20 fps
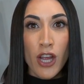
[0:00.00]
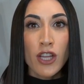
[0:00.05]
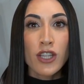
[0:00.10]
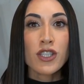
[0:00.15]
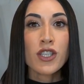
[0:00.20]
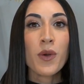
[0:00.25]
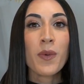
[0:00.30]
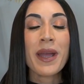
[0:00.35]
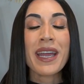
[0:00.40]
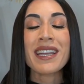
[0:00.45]

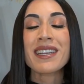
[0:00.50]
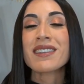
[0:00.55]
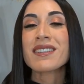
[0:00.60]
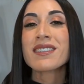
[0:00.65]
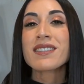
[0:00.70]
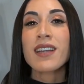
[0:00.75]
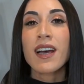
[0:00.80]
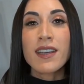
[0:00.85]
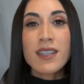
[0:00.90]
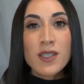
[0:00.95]
So
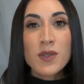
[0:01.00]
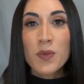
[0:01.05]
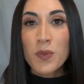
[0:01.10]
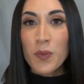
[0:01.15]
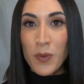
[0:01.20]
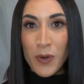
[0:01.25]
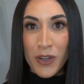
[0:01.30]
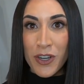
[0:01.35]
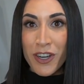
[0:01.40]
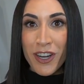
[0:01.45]
it does
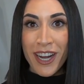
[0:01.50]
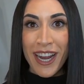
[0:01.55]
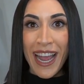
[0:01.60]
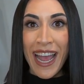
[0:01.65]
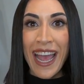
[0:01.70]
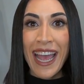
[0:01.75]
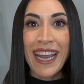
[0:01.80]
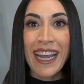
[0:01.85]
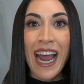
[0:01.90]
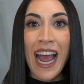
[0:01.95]
work,
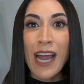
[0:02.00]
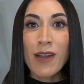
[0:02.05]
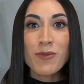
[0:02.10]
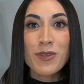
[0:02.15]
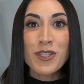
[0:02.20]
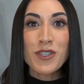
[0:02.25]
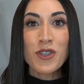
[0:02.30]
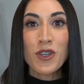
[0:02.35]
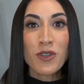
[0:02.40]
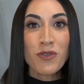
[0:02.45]
and I
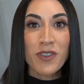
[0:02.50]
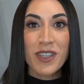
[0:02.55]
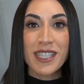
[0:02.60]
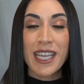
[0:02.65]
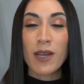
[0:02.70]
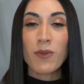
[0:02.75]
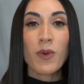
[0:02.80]
was nervous. I